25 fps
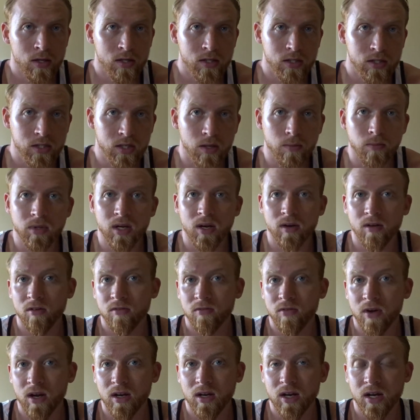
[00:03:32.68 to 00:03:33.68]
sometimes
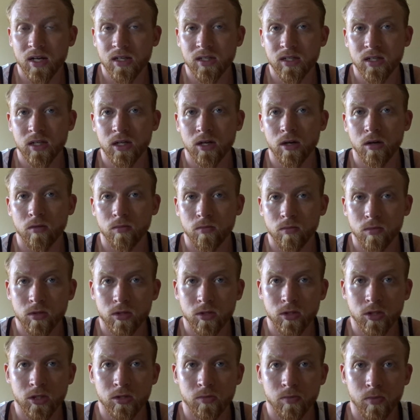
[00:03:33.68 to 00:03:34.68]
fad diets can help
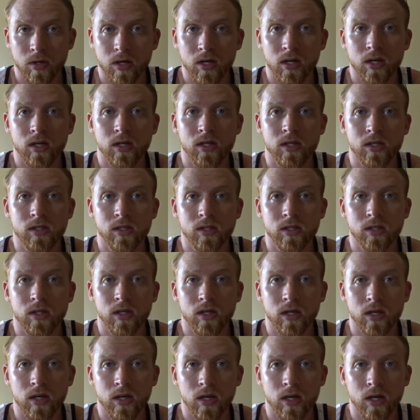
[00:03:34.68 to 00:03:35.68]
just because
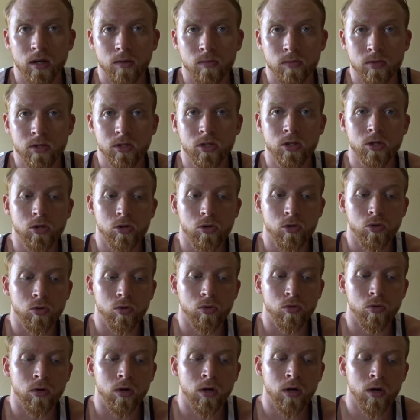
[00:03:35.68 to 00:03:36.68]
it helps
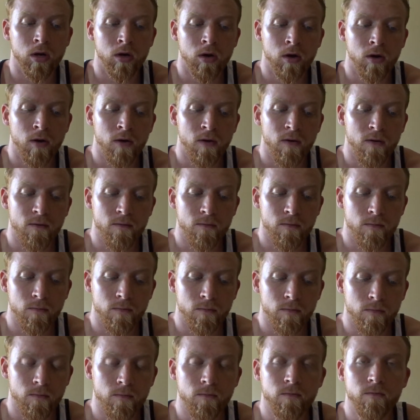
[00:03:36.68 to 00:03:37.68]
you
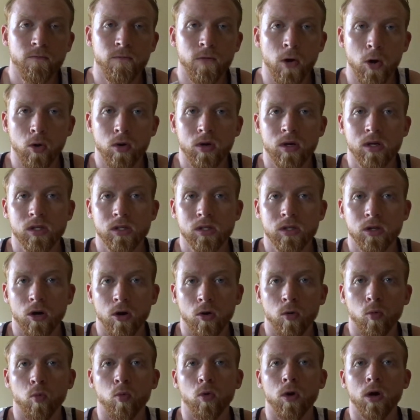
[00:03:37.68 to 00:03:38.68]
focus
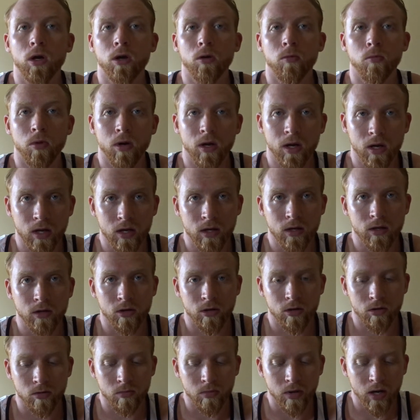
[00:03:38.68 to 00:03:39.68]
on what you're bringing
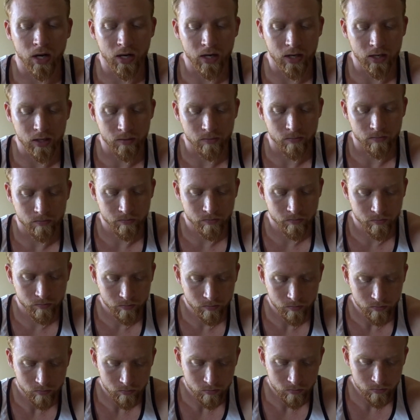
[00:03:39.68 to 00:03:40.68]
into your body.
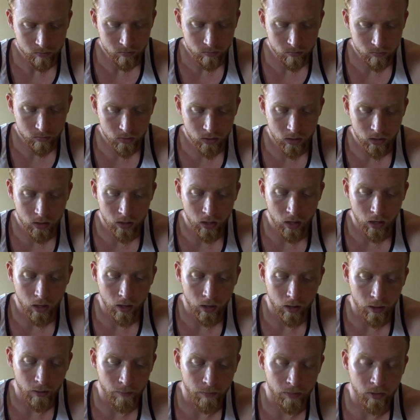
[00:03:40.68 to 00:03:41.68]

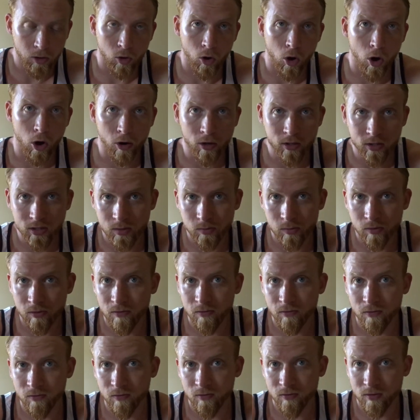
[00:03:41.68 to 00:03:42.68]
There are
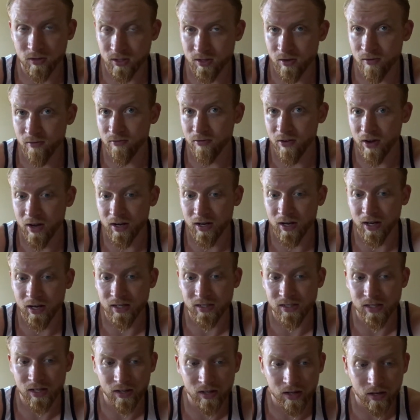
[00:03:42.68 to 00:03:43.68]
some fad
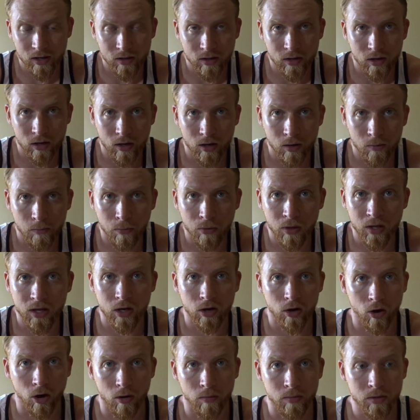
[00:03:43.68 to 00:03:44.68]
diets out there that are
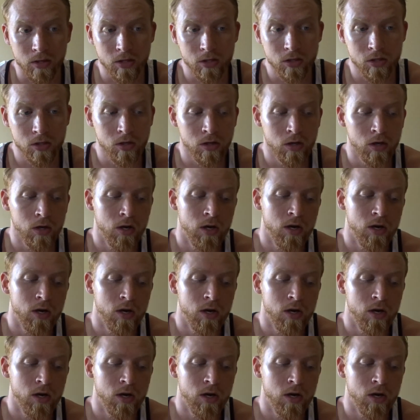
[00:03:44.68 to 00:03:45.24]
complete garbage.